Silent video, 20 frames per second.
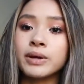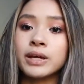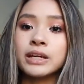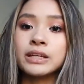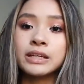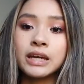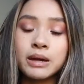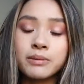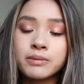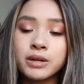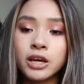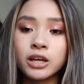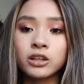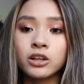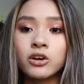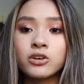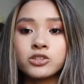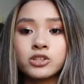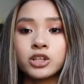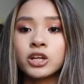making game day
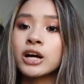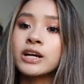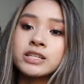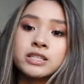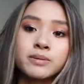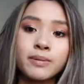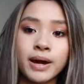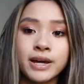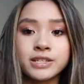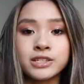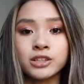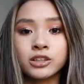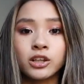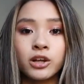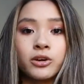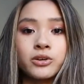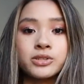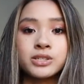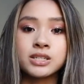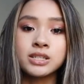clothes or customizing
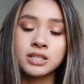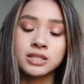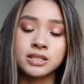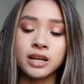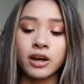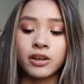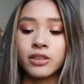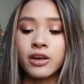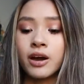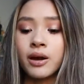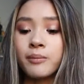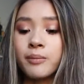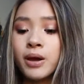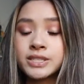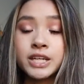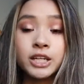clothes to sell them.